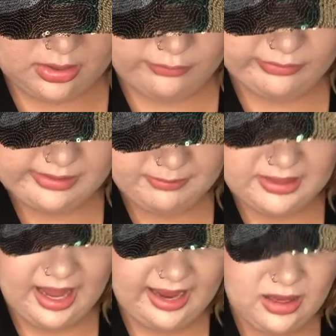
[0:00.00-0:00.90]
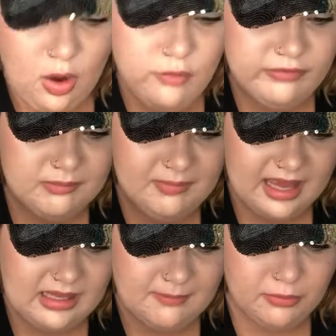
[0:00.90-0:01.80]
Reapply over
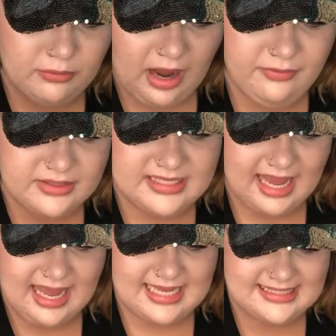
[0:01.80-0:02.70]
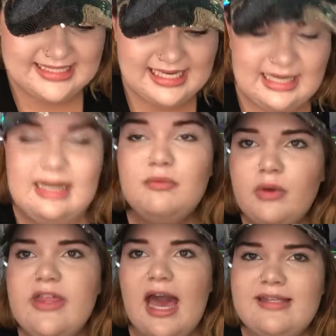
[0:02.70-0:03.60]
makeup throughout the day as needed.
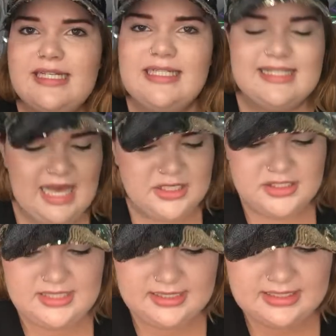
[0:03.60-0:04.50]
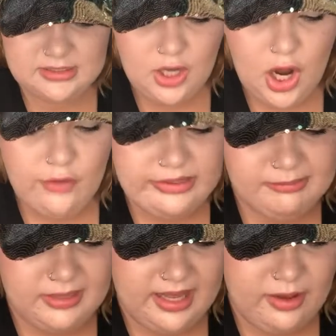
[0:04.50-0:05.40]
What that sentence actually says is
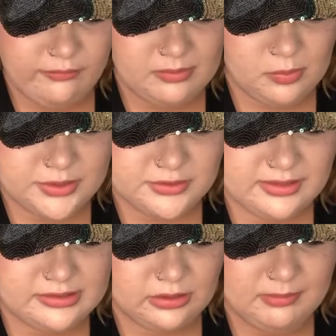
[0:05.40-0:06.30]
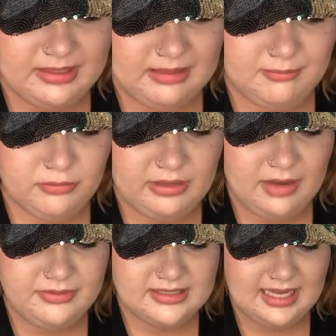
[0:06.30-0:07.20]
reapply over moisturizer or makeup
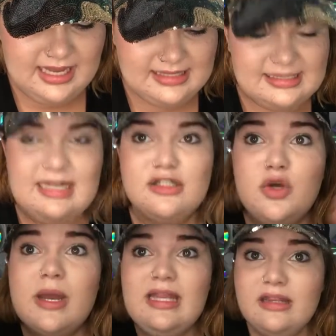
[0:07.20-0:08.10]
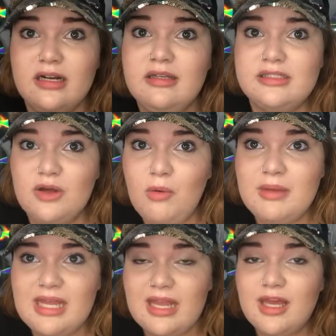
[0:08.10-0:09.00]
throughout the day as needed. So it literally told
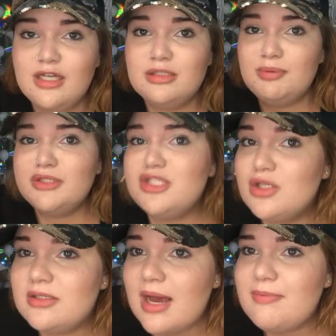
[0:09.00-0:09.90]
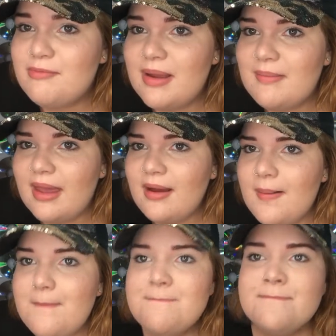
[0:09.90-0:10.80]
me to put this on top of my makeup.